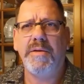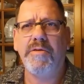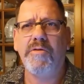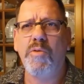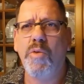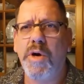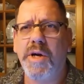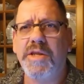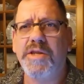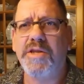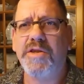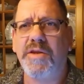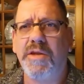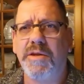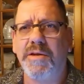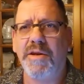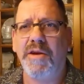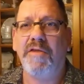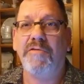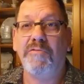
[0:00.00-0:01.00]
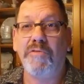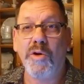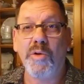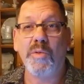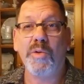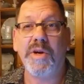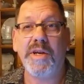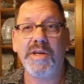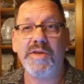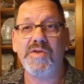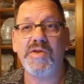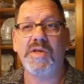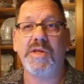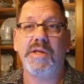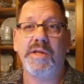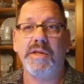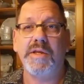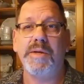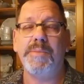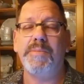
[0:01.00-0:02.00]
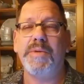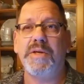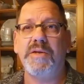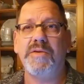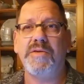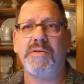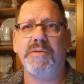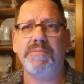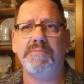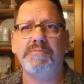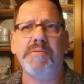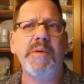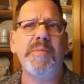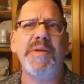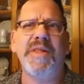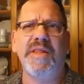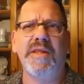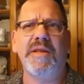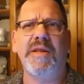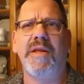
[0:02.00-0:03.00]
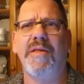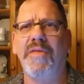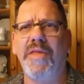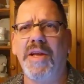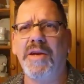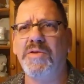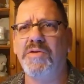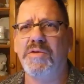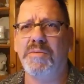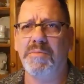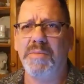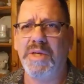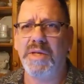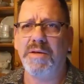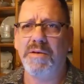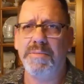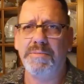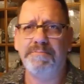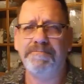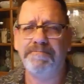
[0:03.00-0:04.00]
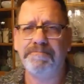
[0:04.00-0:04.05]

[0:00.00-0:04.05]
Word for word: Ever watched a foot race at the Olympics? Maybe the 10,000 meter?